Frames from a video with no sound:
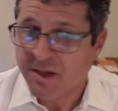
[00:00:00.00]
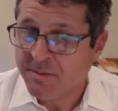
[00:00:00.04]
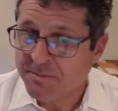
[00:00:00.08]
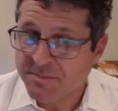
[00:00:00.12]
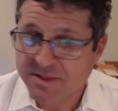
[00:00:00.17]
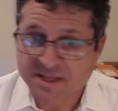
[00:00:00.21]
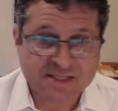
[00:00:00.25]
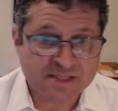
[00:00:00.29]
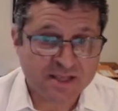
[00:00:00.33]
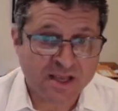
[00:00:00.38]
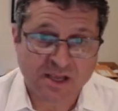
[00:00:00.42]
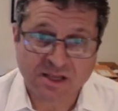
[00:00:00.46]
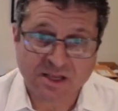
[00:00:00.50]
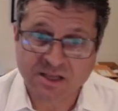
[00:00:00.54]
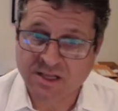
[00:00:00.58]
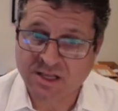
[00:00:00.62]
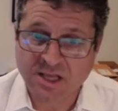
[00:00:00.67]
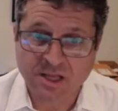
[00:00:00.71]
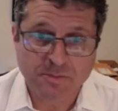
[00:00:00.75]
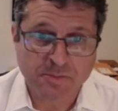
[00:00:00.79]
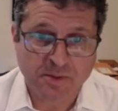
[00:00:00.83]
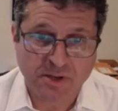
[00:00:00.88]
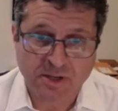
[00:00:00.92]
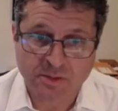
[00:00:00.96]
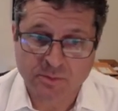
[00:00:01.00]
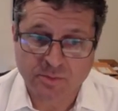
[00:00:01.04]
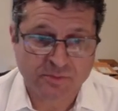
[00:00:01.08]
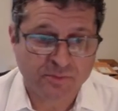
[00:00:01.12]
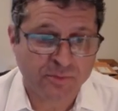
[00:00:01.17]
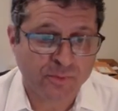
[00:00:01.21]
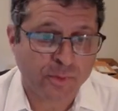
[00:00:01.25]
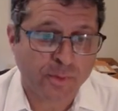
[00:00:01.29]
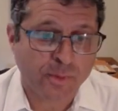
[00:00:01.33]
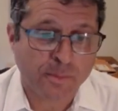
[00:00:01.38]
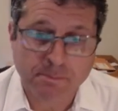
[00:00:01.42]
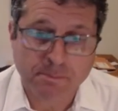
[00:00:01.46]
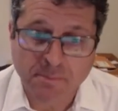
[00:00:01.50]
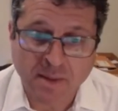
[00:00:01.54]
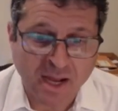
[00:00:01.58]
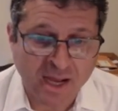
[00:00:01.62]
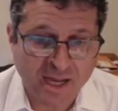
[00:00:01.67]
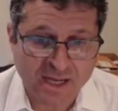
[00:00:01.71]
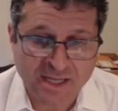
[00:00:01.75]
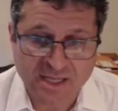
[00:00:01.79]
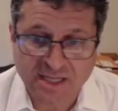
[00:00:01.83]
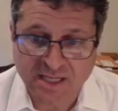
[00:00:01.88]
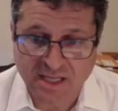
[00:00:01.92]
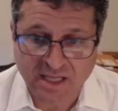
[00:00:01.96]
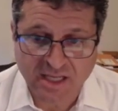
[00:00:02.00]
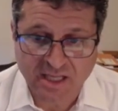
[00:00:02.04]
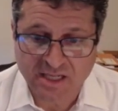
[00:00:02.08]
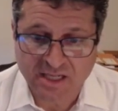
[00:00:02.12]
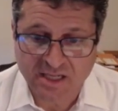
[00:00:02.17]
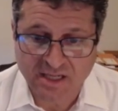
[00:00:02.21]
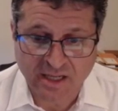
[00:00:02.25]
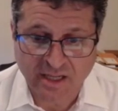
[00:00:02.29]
That's not going to keep anyone from mining it.